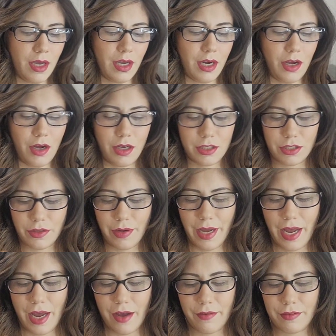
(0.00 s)
And I also
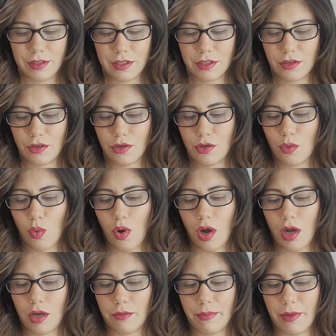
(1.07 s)
have this little
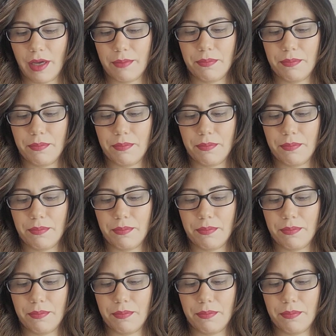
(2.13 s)
quad by